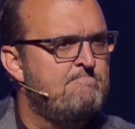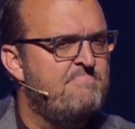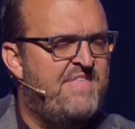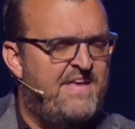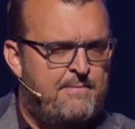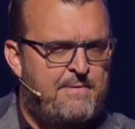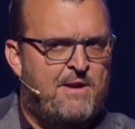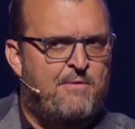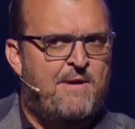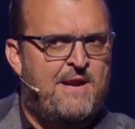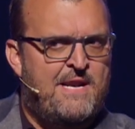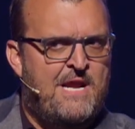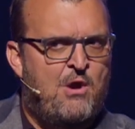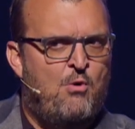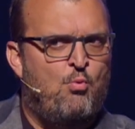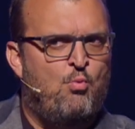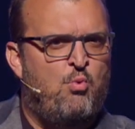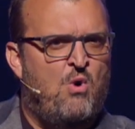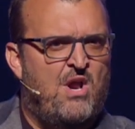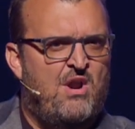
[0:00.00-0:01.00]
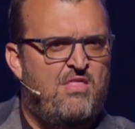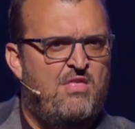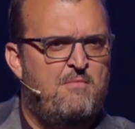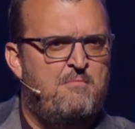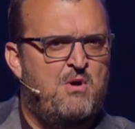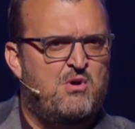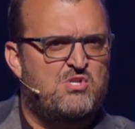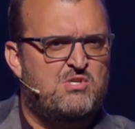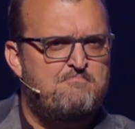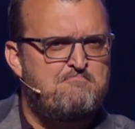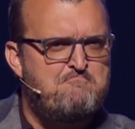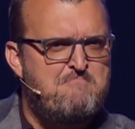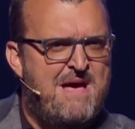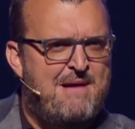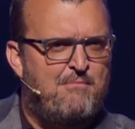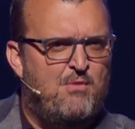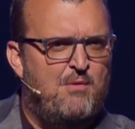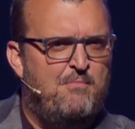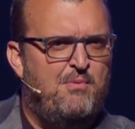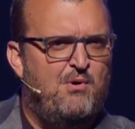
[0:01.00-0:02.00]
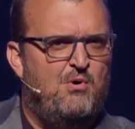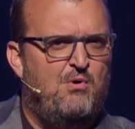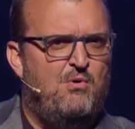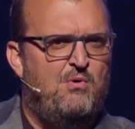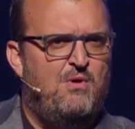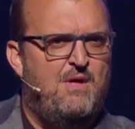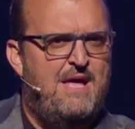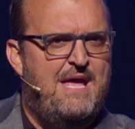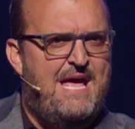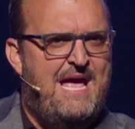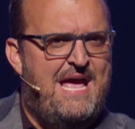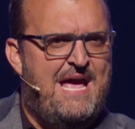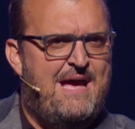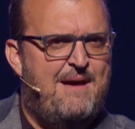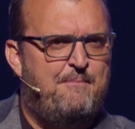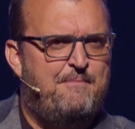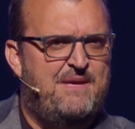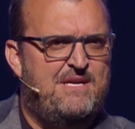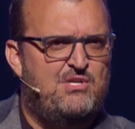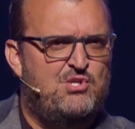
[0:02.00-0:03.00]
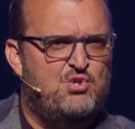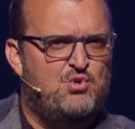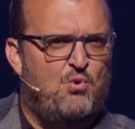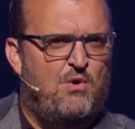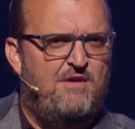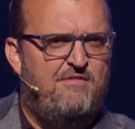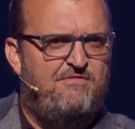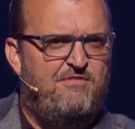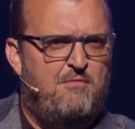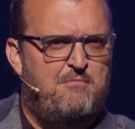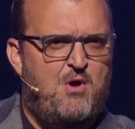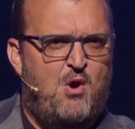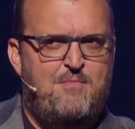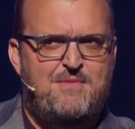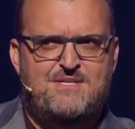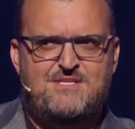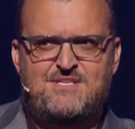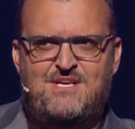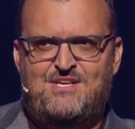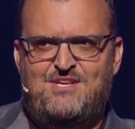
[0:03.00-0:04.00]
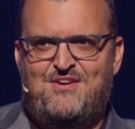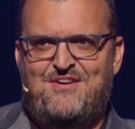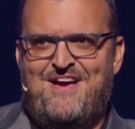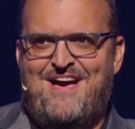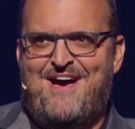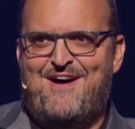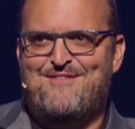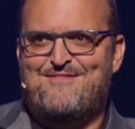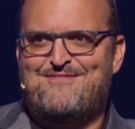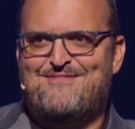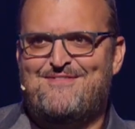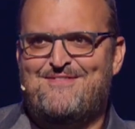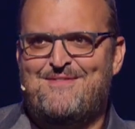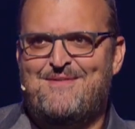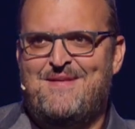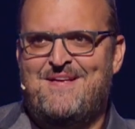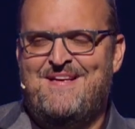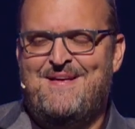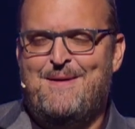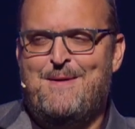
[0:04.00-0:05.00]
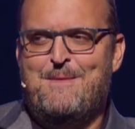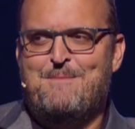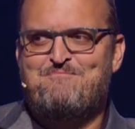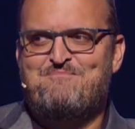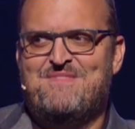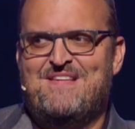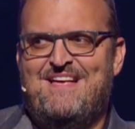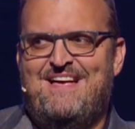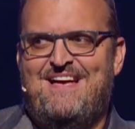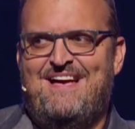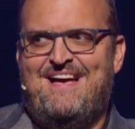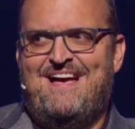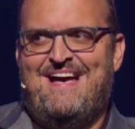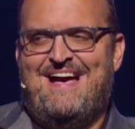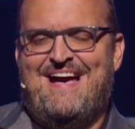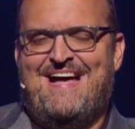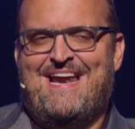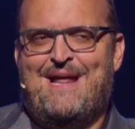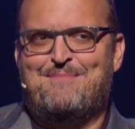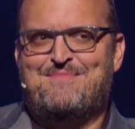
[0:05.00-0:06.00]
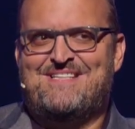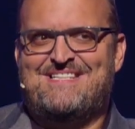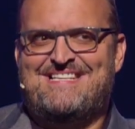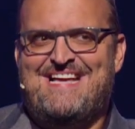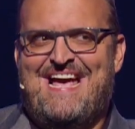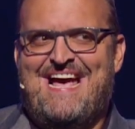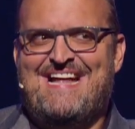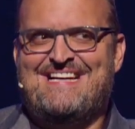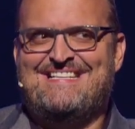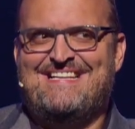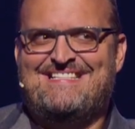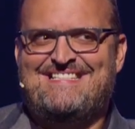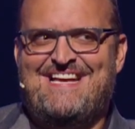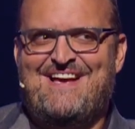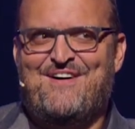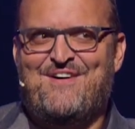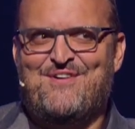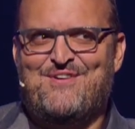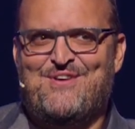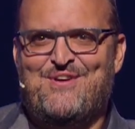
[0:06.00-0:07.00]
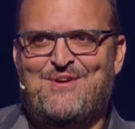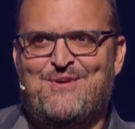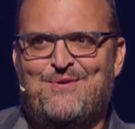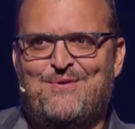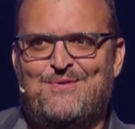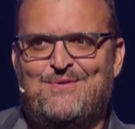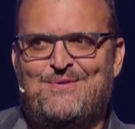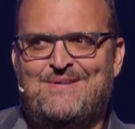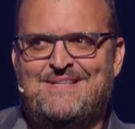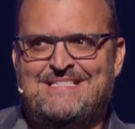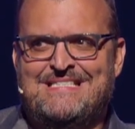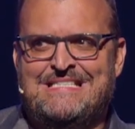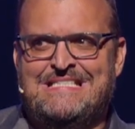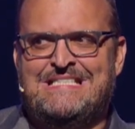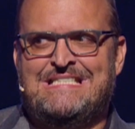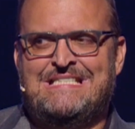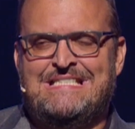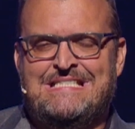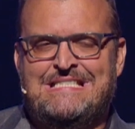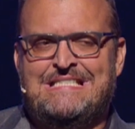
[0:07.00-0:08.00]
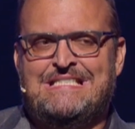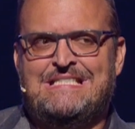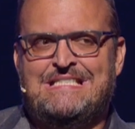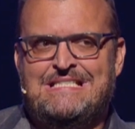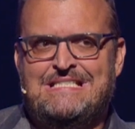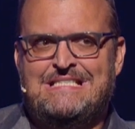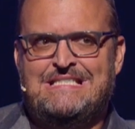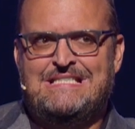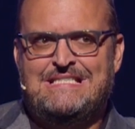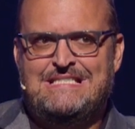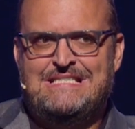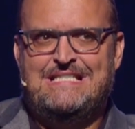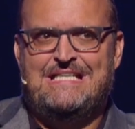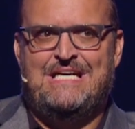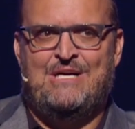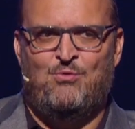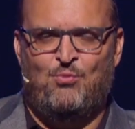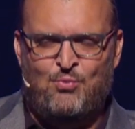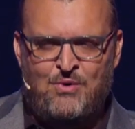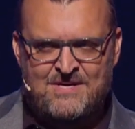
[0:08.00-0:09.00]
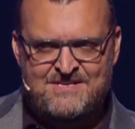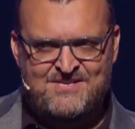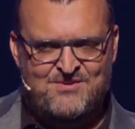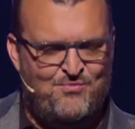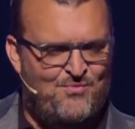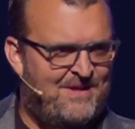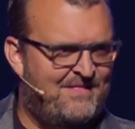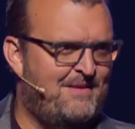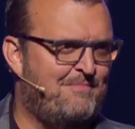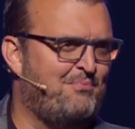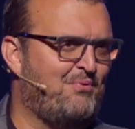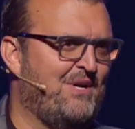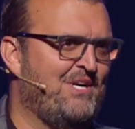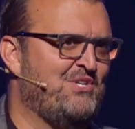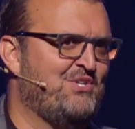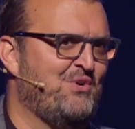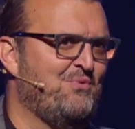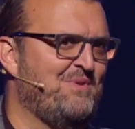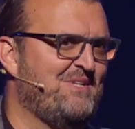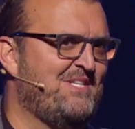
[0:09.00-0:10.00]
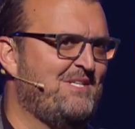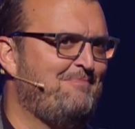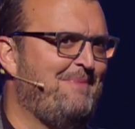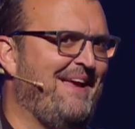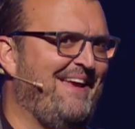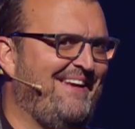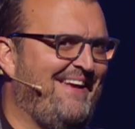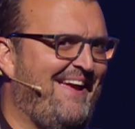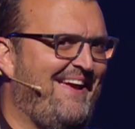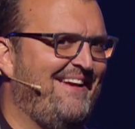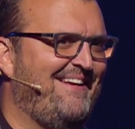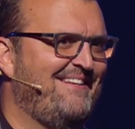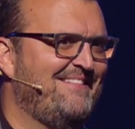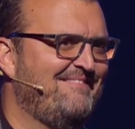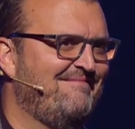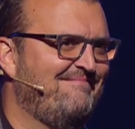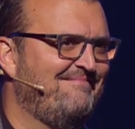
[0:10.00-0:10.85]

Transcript: Think about it right now. What are the most memorable, happy, joyful moments that you have? And I'm sad to tell you, it wasn't when the preacher was speaking.